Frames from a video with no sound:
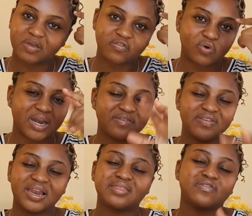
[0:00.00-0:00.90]
my forehead, I
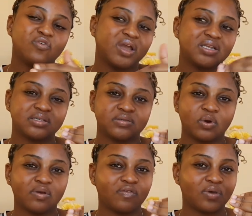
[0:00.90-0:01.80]
feel like the forehead is a
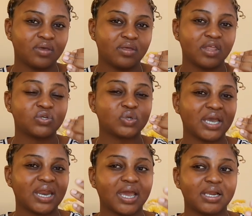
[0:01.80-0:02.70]
zone if you, that you
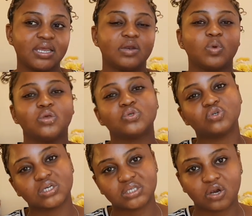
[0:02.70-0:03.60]
get acne in when you
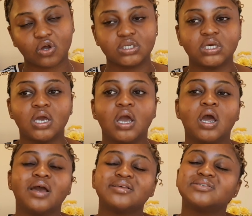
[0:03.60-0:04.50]
stress a lot.
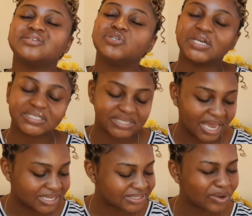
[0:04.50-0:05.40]
Stress,
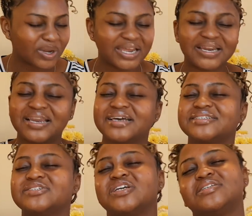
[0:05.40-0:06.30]
guys. Don't let a nigga
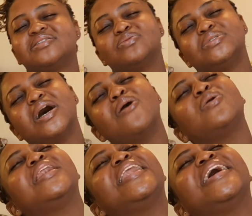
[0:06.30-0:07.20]
stress you. Don't